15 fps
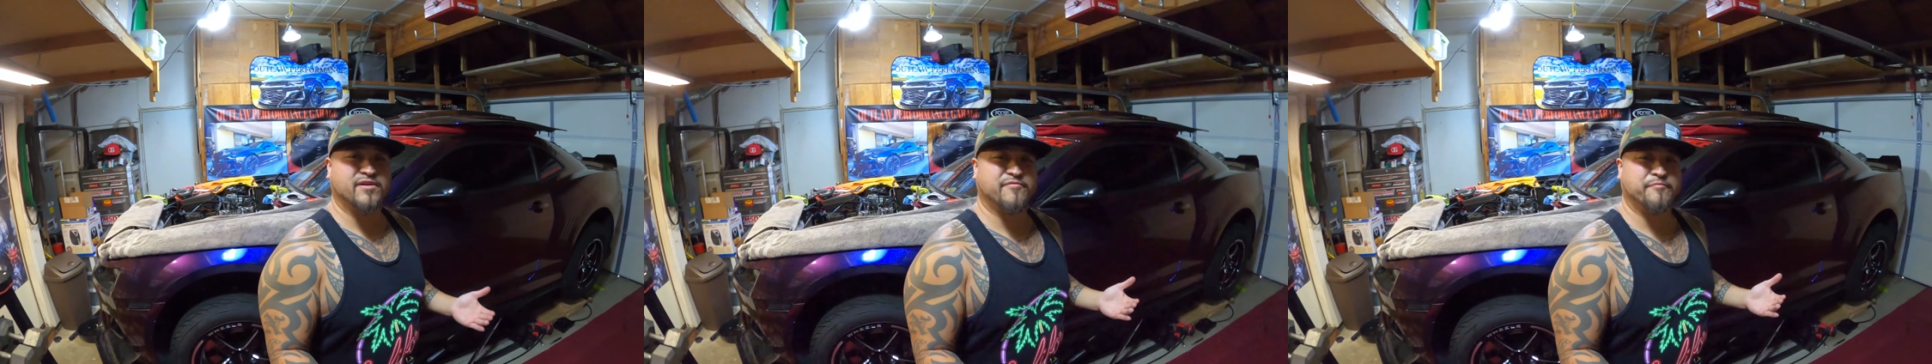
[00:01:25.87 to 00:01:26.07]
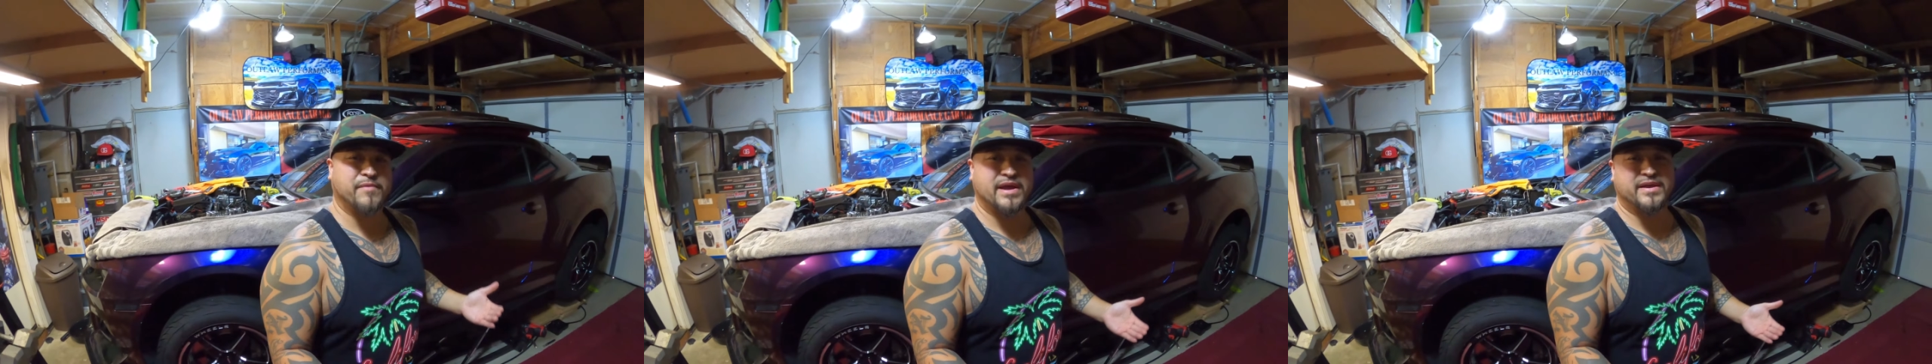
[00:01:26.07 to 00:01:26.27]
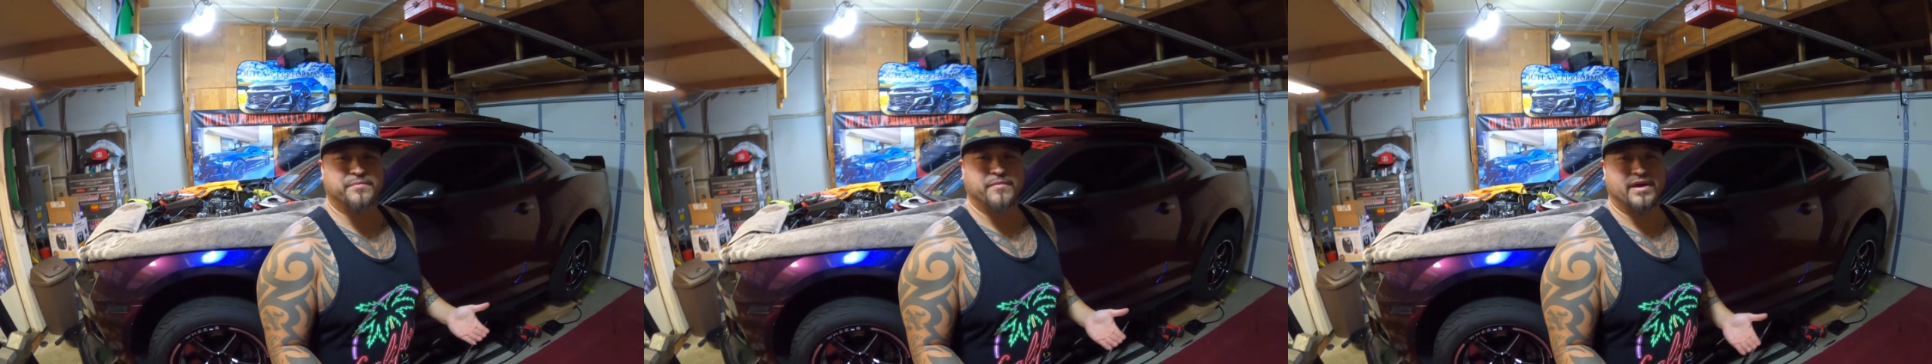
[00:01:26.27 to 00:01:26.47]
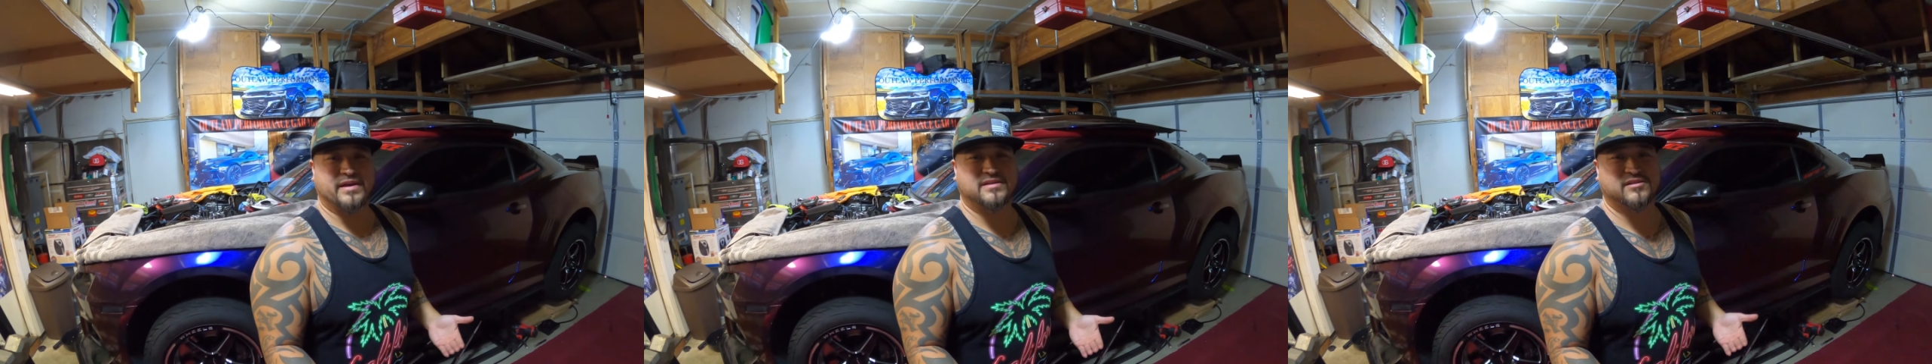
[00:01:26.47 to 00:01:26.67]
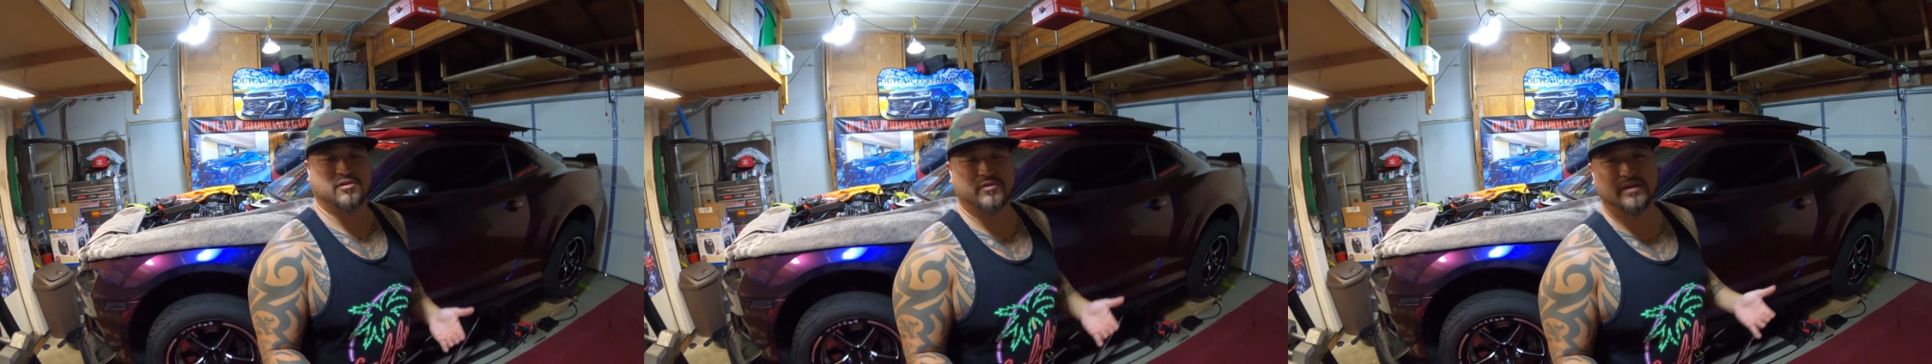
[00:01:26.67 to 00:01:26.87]
of
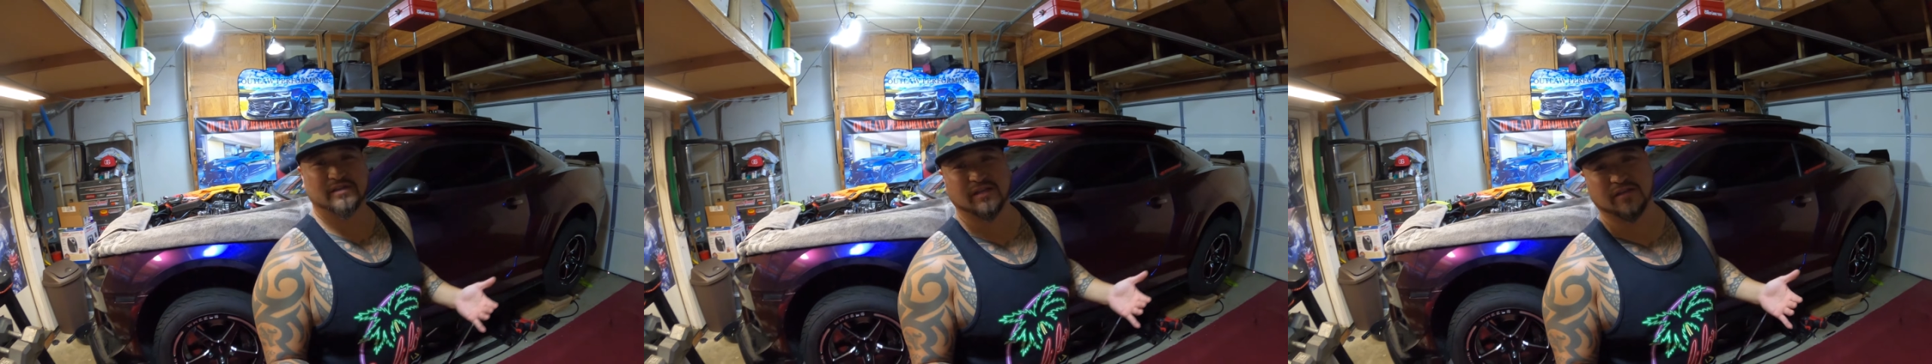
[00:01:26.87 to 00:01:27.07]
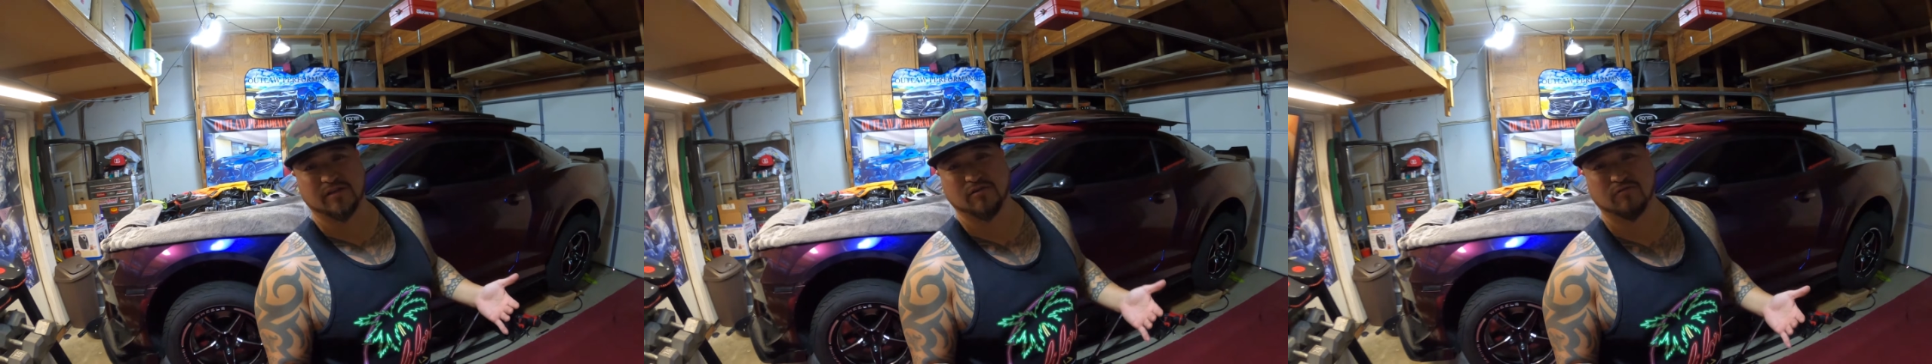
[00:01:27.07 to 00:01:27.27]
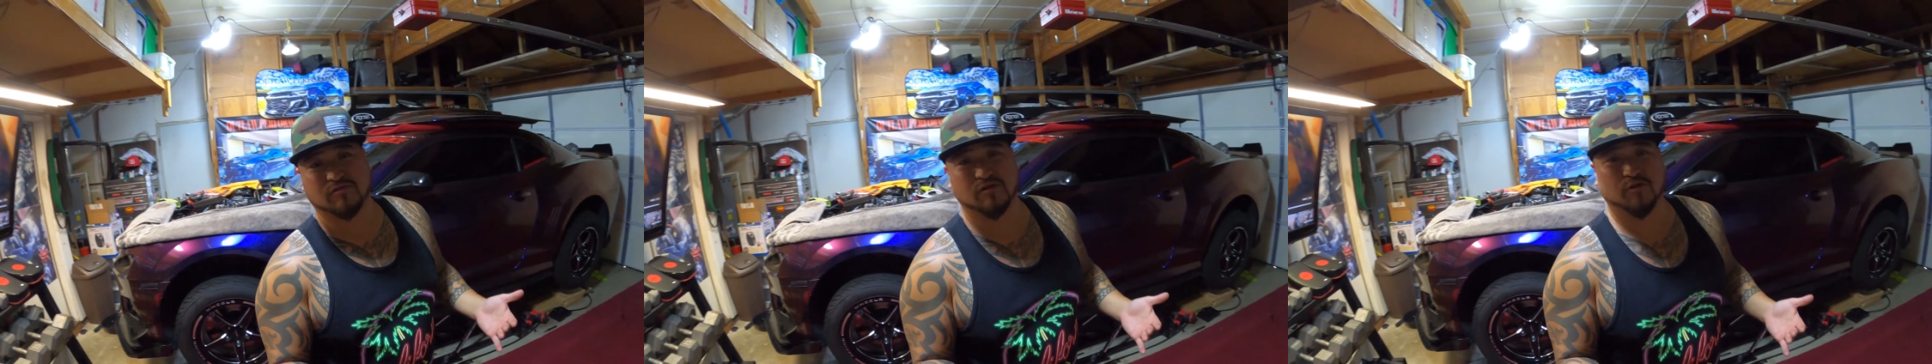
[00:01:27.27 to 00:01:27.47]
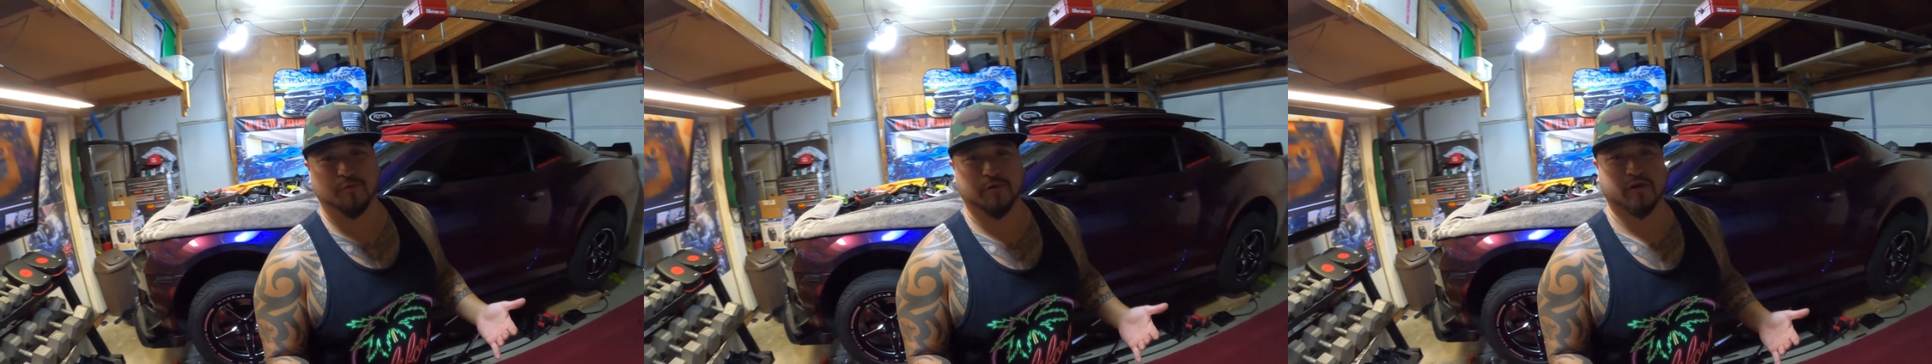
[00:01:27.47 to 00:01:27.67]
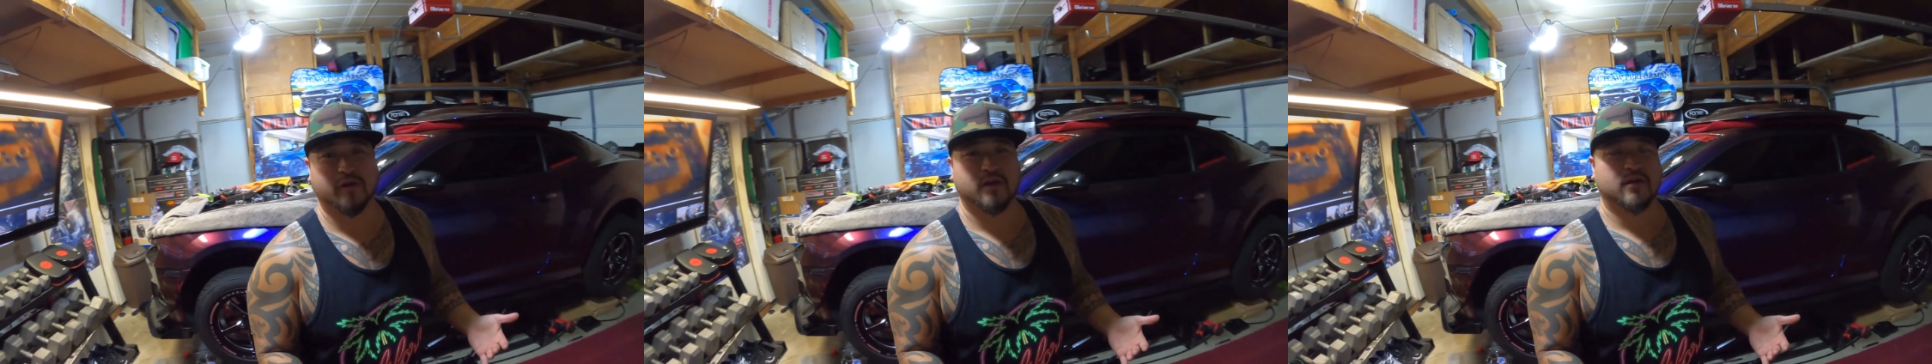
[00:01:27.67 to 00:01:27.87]
Mike. So he's a
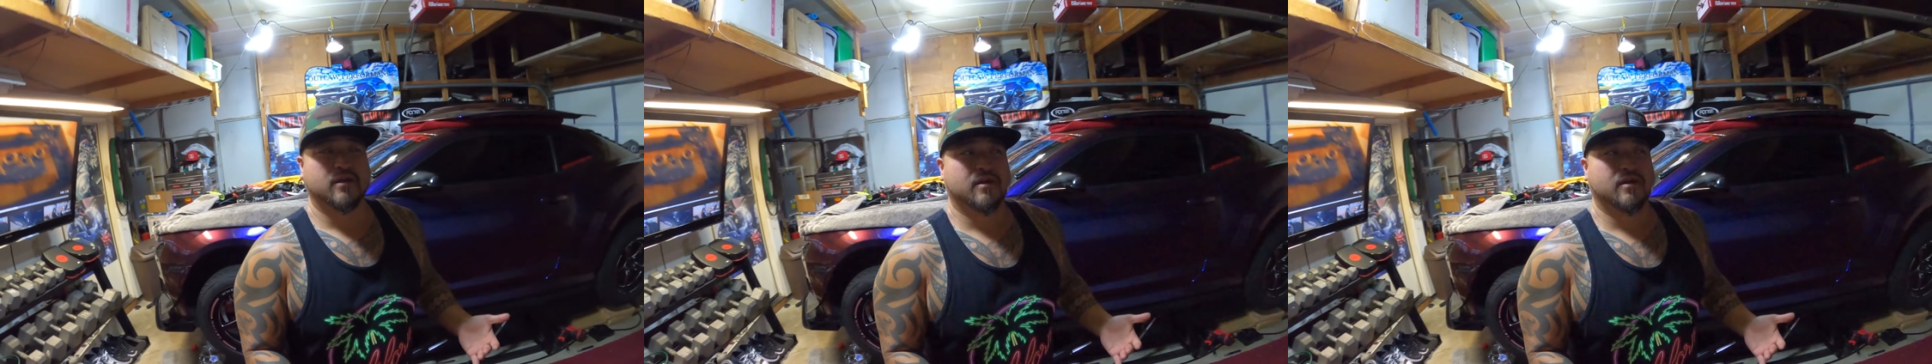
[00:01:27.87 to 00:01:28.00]
YouTuber.